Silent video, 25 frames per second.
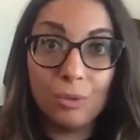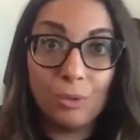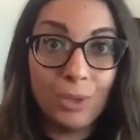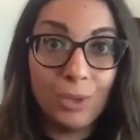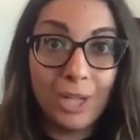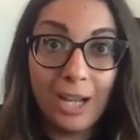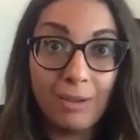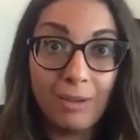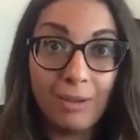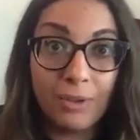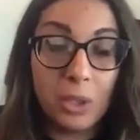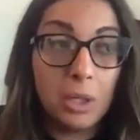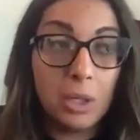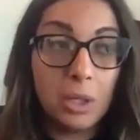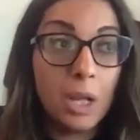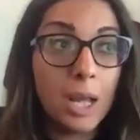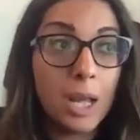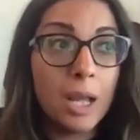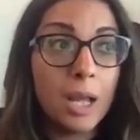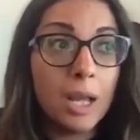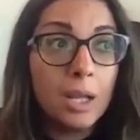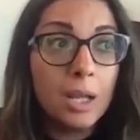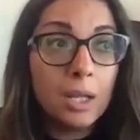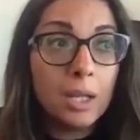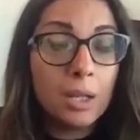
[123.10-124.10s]
whatever,
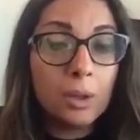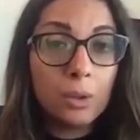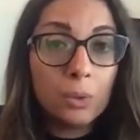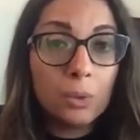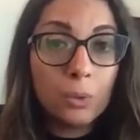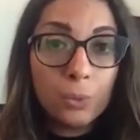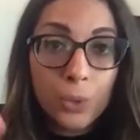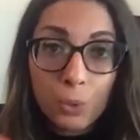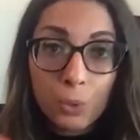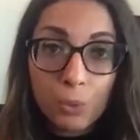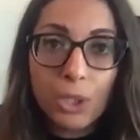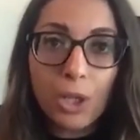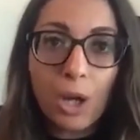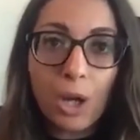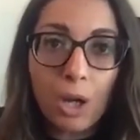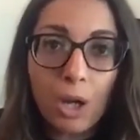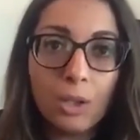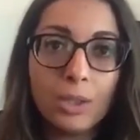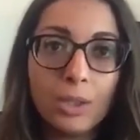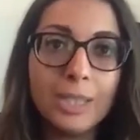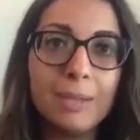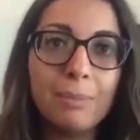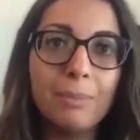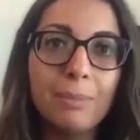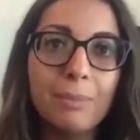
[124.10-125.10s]
we will
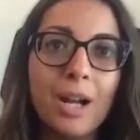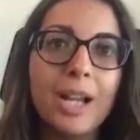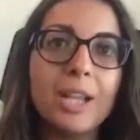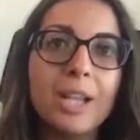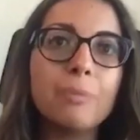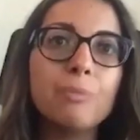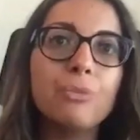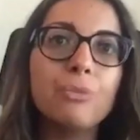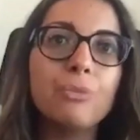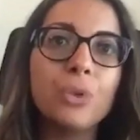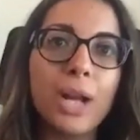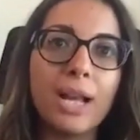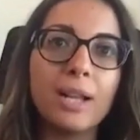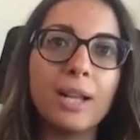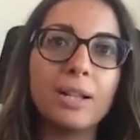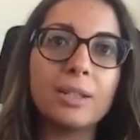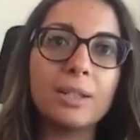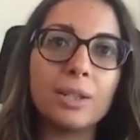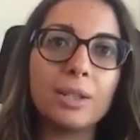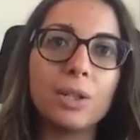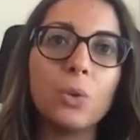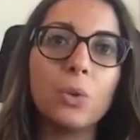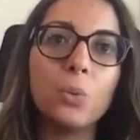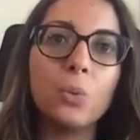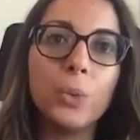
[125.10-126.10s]
only buy
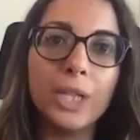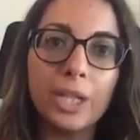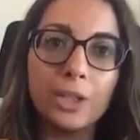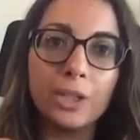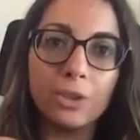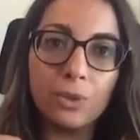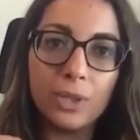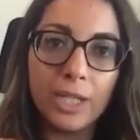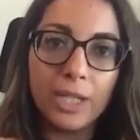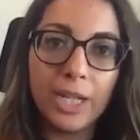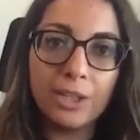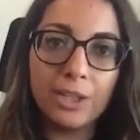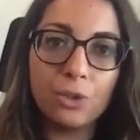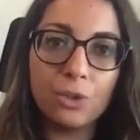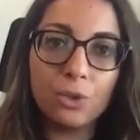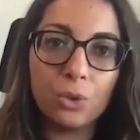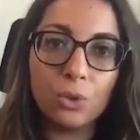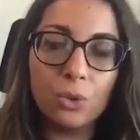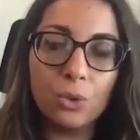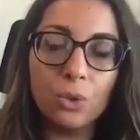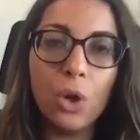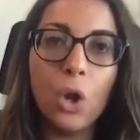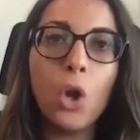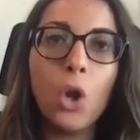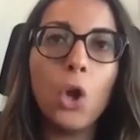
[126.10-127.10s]
brands we can relate
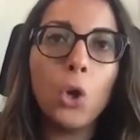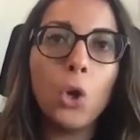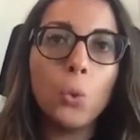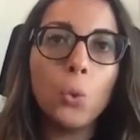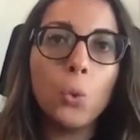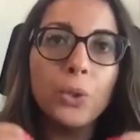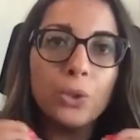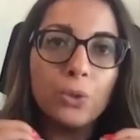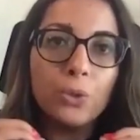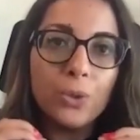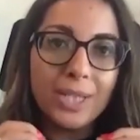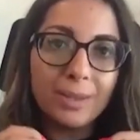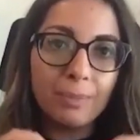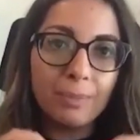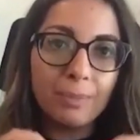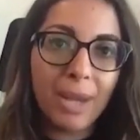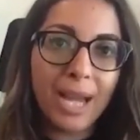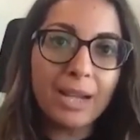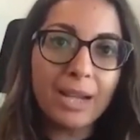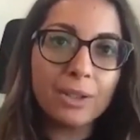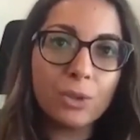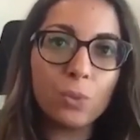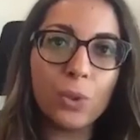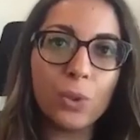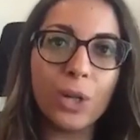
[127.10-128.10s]
to, we
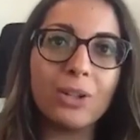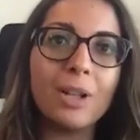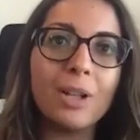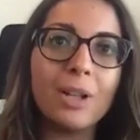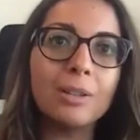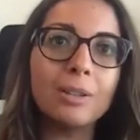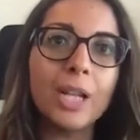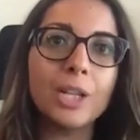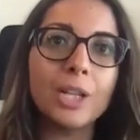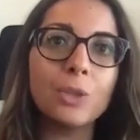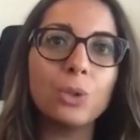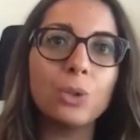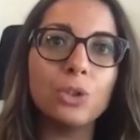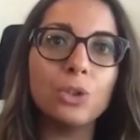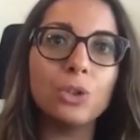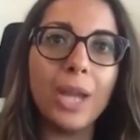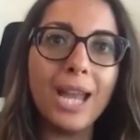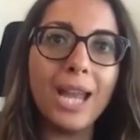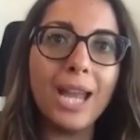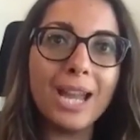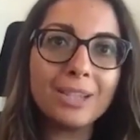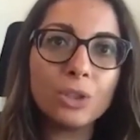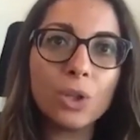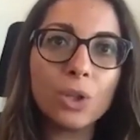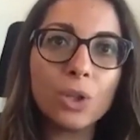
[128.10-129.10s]
respect, we are aligned with the
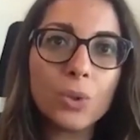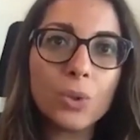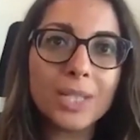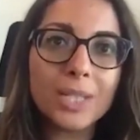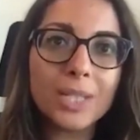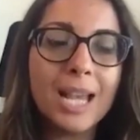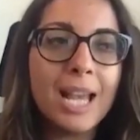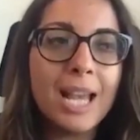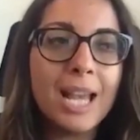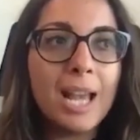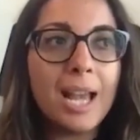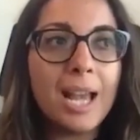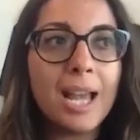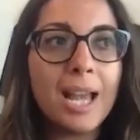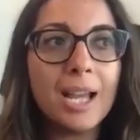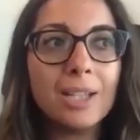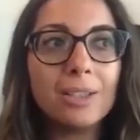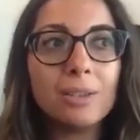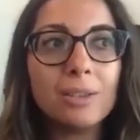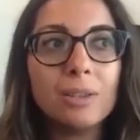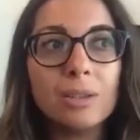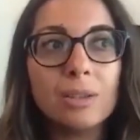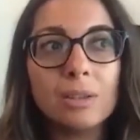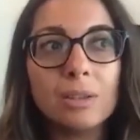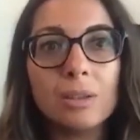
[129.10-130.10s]
ethos,
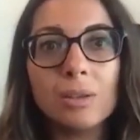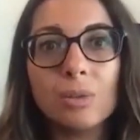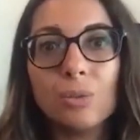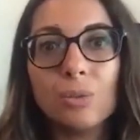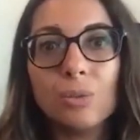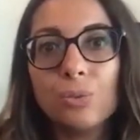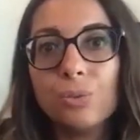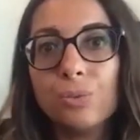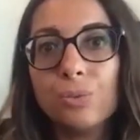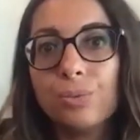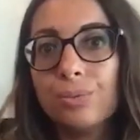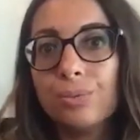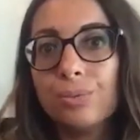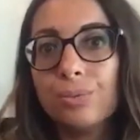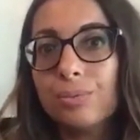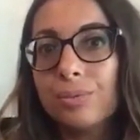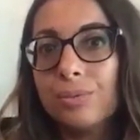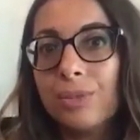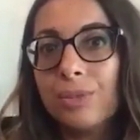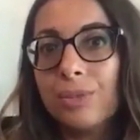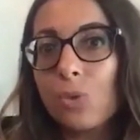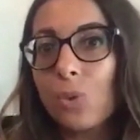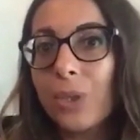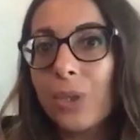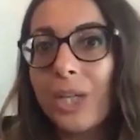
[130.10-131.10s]
and
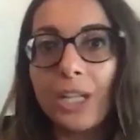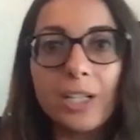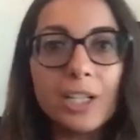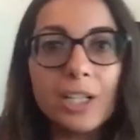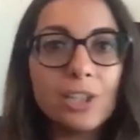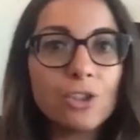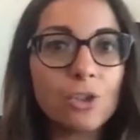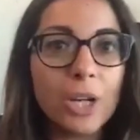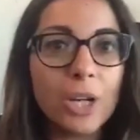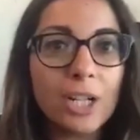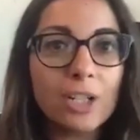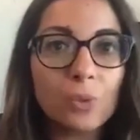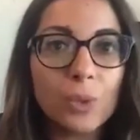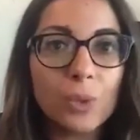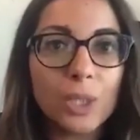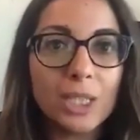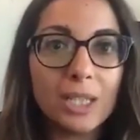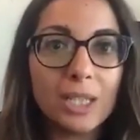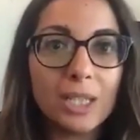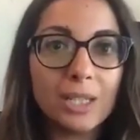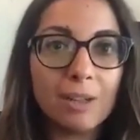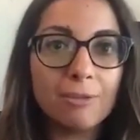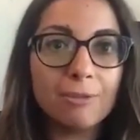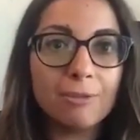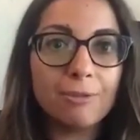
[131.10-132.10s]
that we can interact with
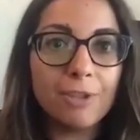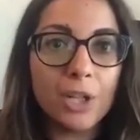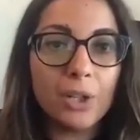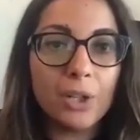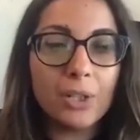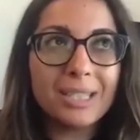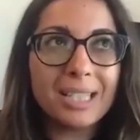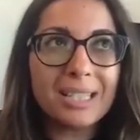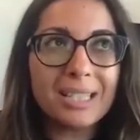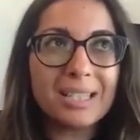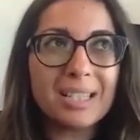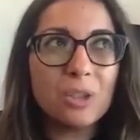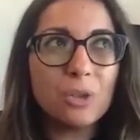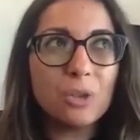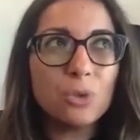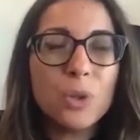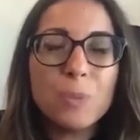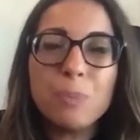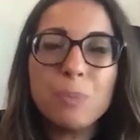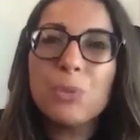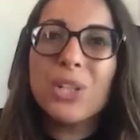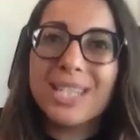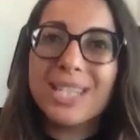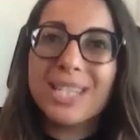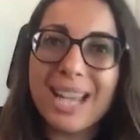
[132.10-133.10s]
in a very, that
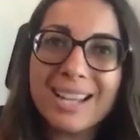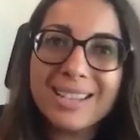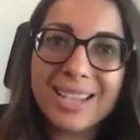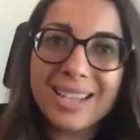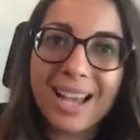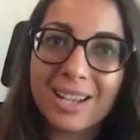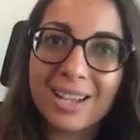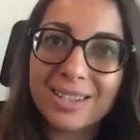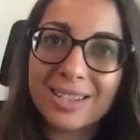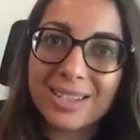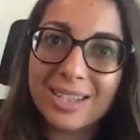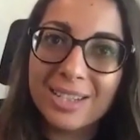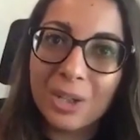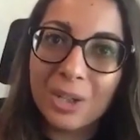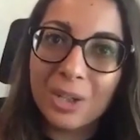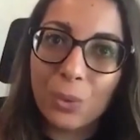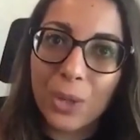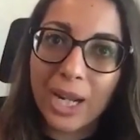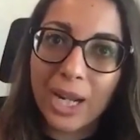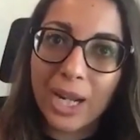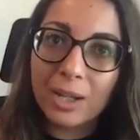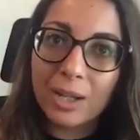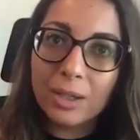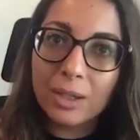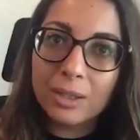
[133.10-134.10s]
represents us in a
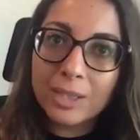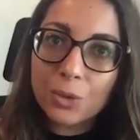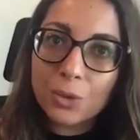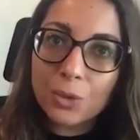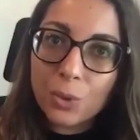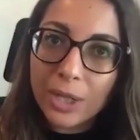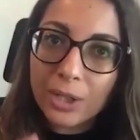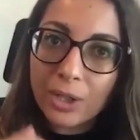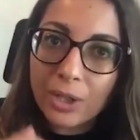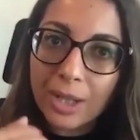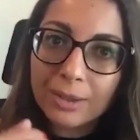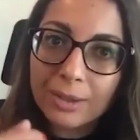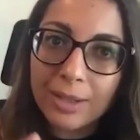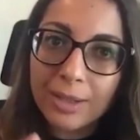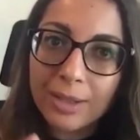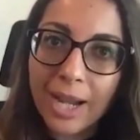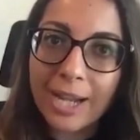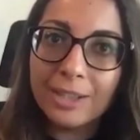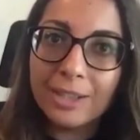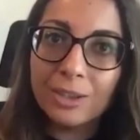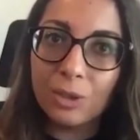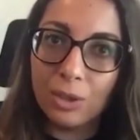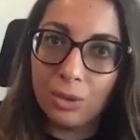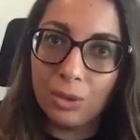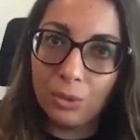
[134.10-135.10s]
way, that we are
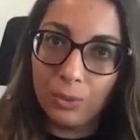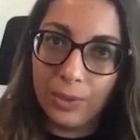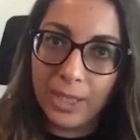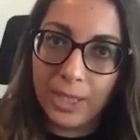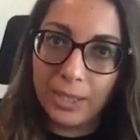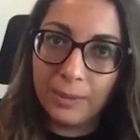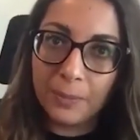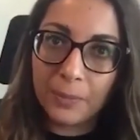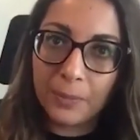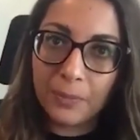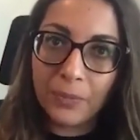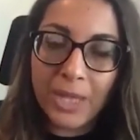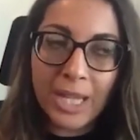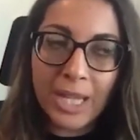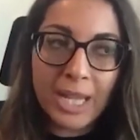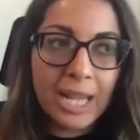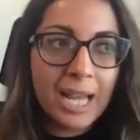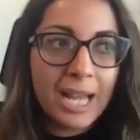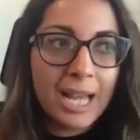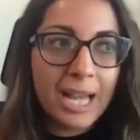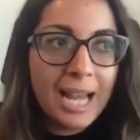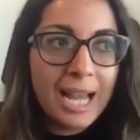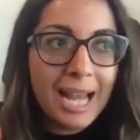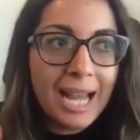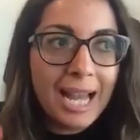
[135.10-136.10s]
aligned with.
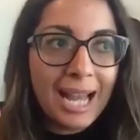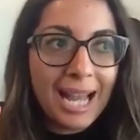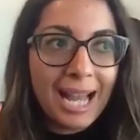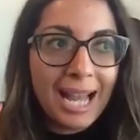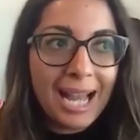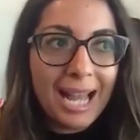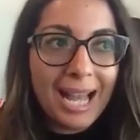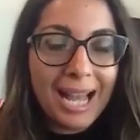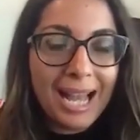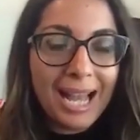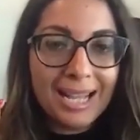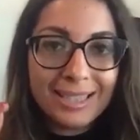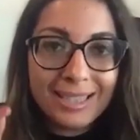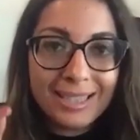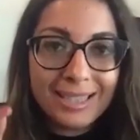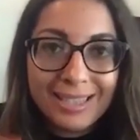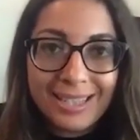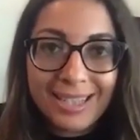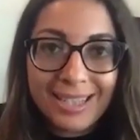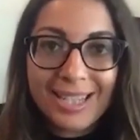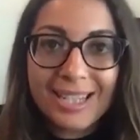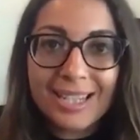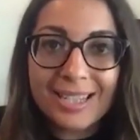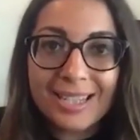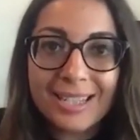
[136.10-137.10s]
And
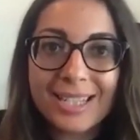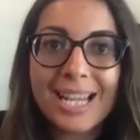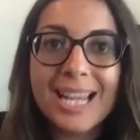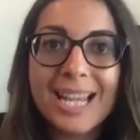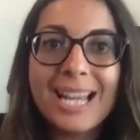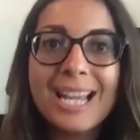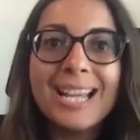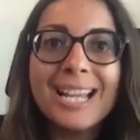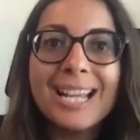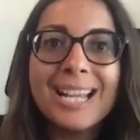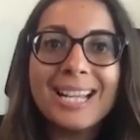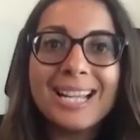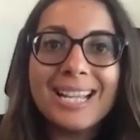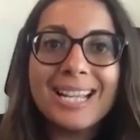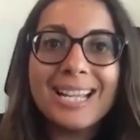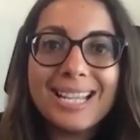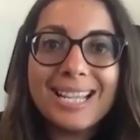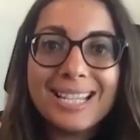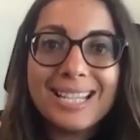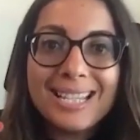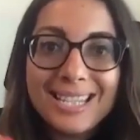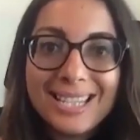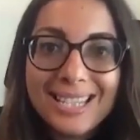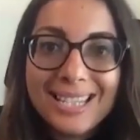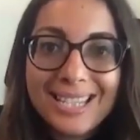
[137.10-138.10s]
this
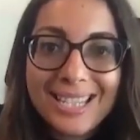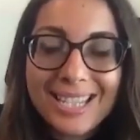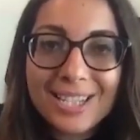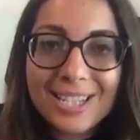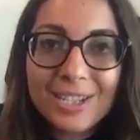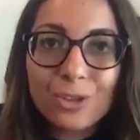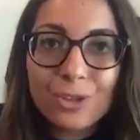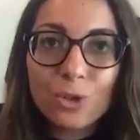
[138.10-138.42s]
needs